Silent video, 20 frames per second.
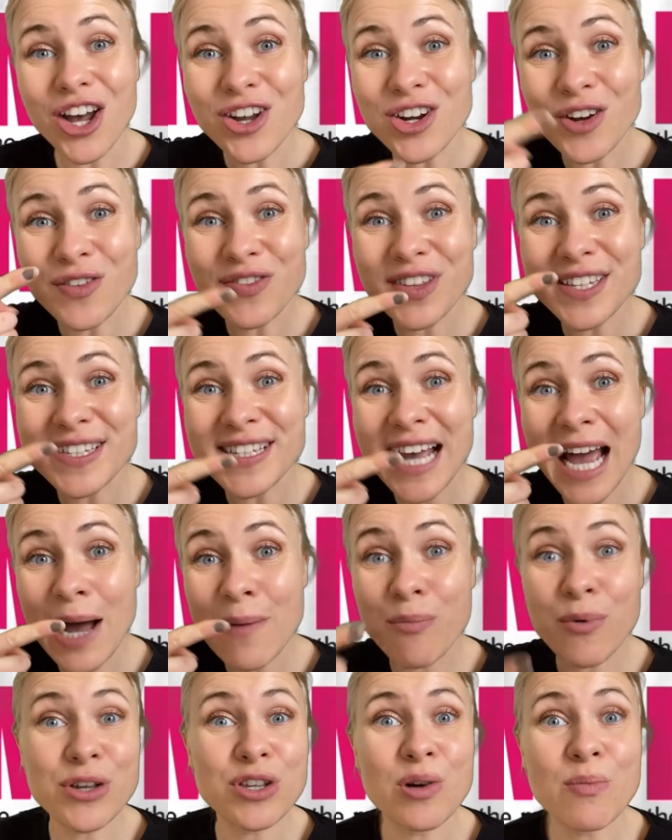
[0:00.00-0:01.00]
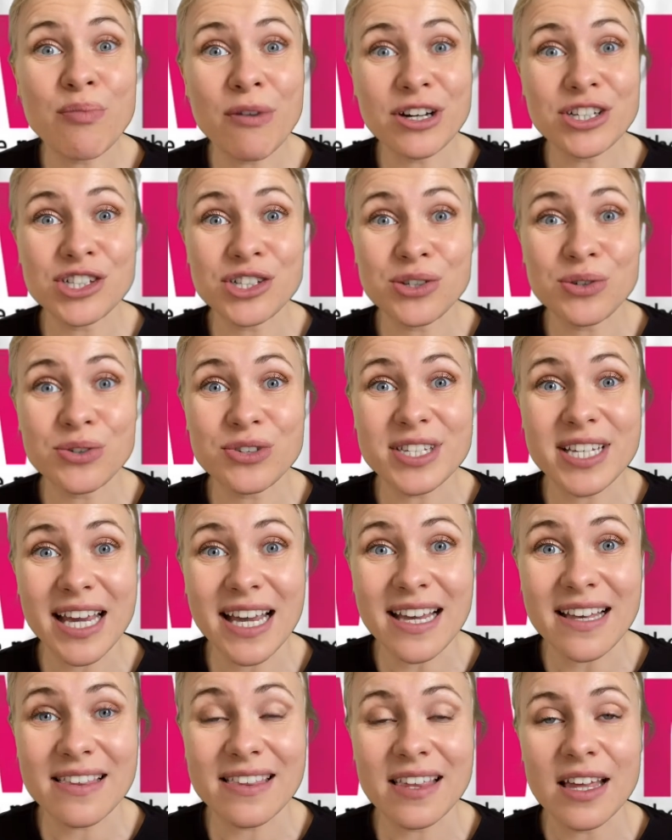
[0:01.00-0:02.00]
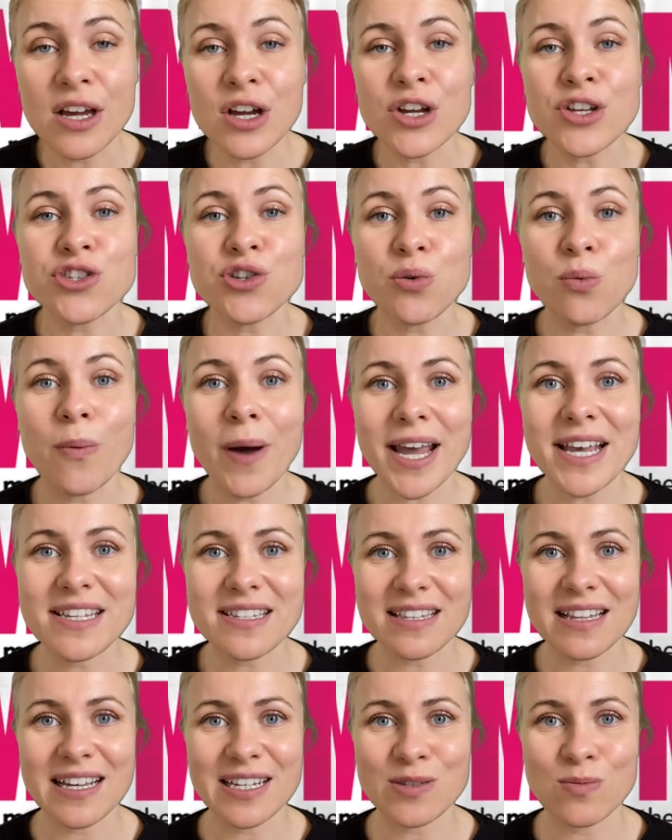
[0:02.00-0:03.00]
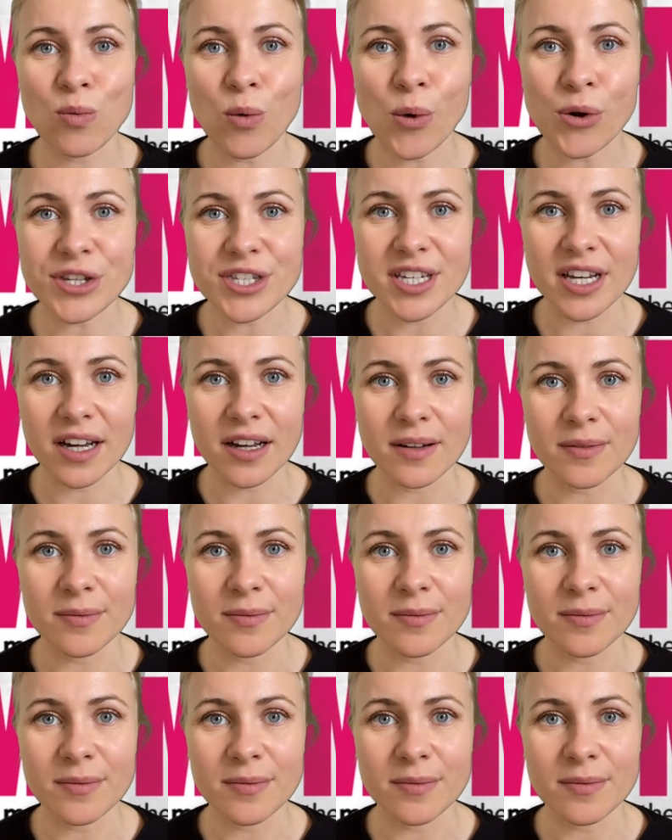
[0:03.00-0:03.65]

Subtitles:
off the tap when you're brushing your teeth to waste less water.